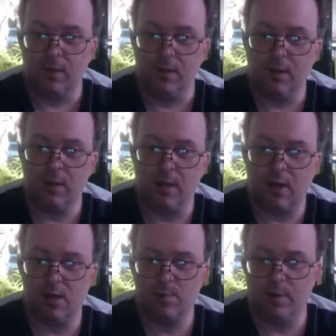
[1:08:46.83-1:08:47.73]
It
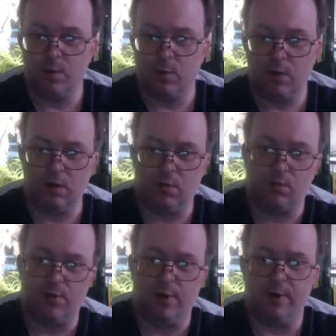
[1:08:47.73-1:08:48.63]
has been a while,
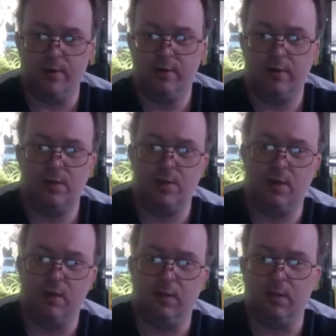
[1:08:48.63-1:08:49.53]
old friend.
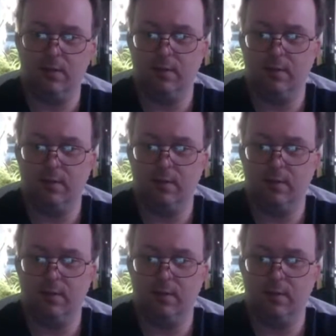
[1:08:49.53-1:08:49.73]
Exactly.